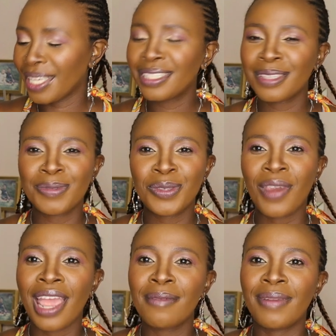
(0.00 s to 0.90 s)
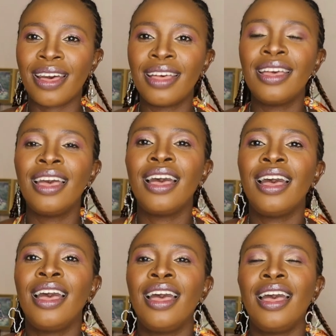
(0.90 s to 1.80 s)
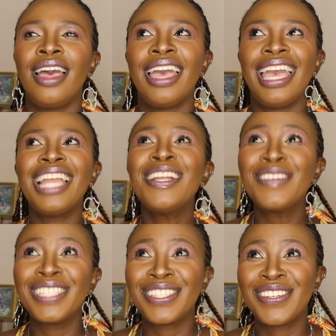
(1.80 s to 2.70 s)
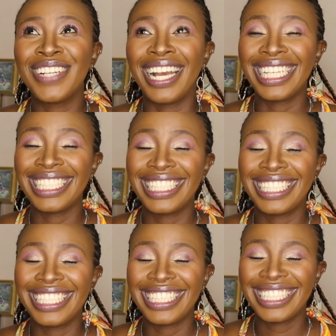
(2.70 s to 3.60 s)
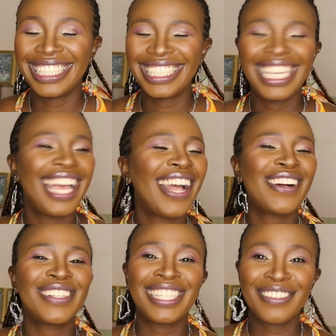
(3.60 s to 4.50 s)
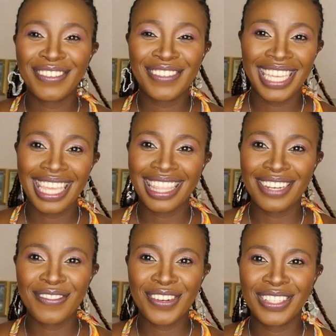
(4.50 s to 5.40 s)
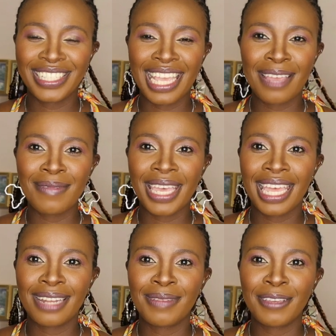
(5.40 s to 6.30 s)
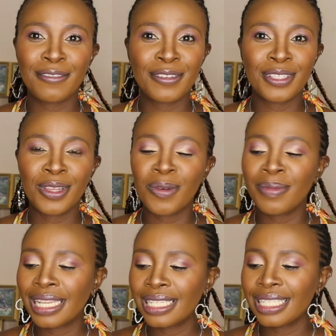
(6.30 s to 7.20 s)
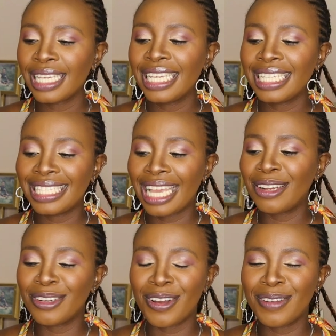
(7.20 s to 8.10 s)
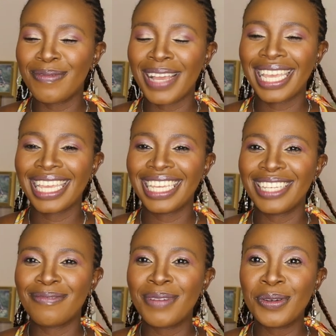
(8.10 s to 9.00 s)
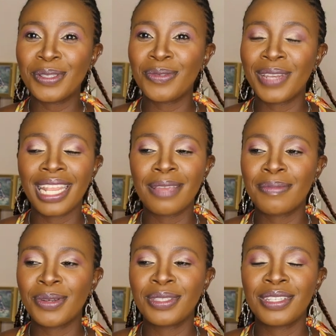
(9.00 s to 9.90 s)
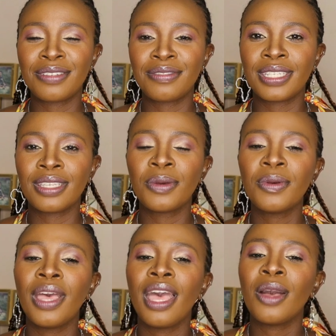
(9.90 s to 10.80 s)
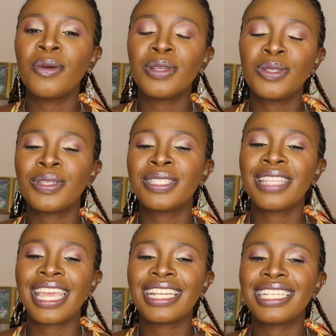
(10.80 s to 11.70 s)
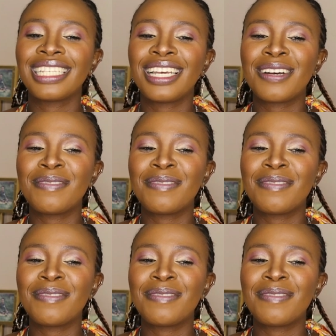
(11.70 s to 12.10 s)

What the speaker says: subscriber, and it was so nice. I'll never forget that first time I had my first comment down on my post when I posted a video, which was that